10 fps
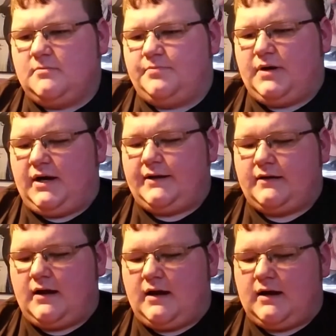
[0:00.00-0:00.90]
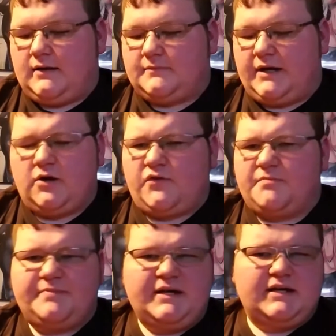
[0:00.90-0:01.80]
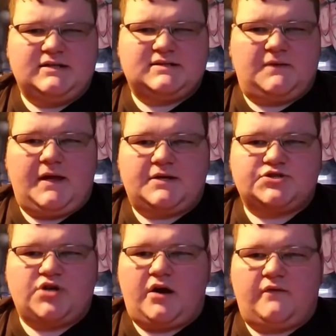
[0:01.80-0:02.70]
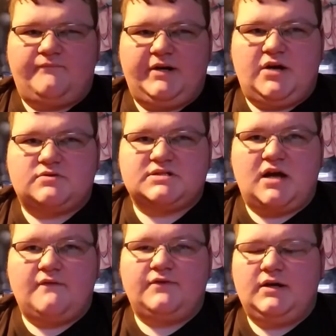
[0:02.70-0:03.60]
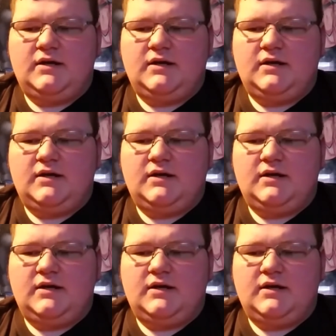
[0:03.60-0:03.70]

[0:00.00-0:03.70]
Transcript: but I know they're big into, like, shot-on-video stuff,